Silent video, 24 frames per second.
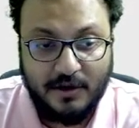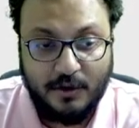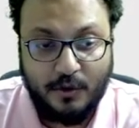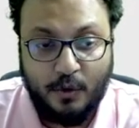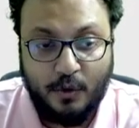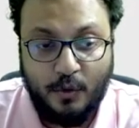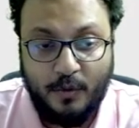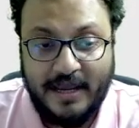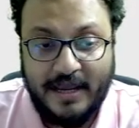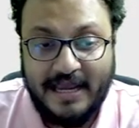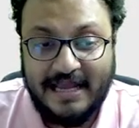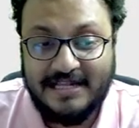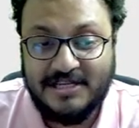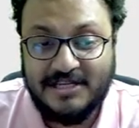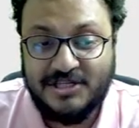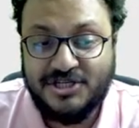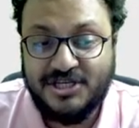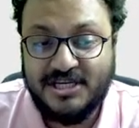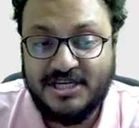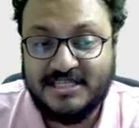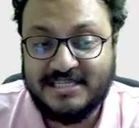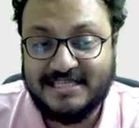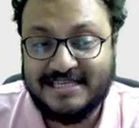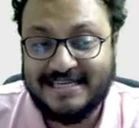queen
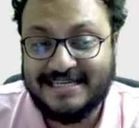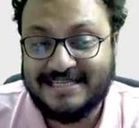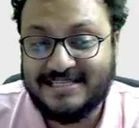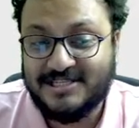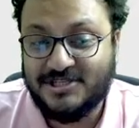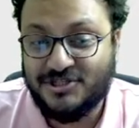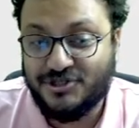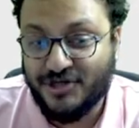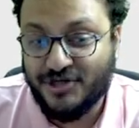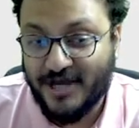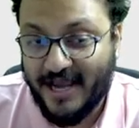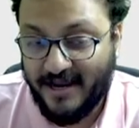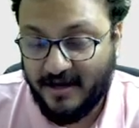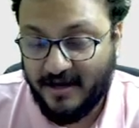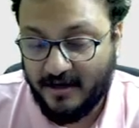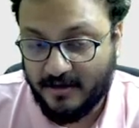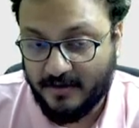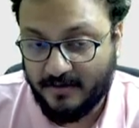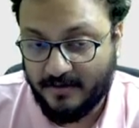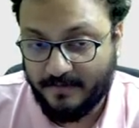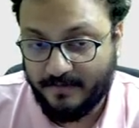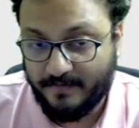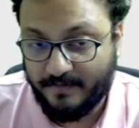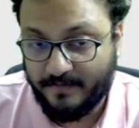g6 check,
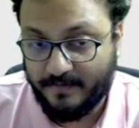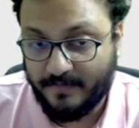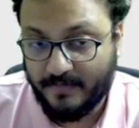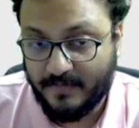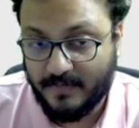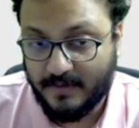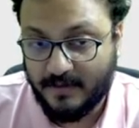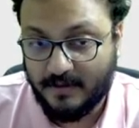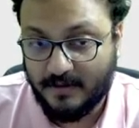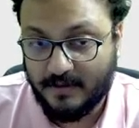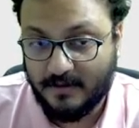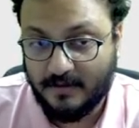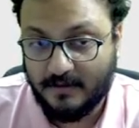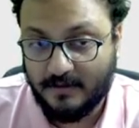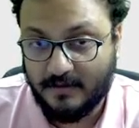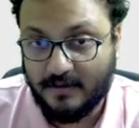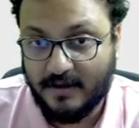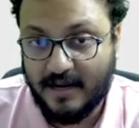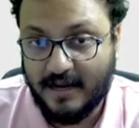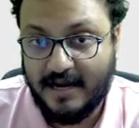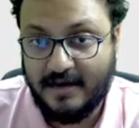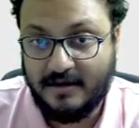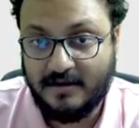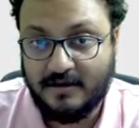
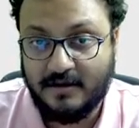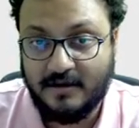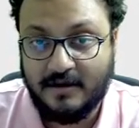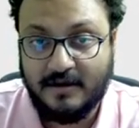right?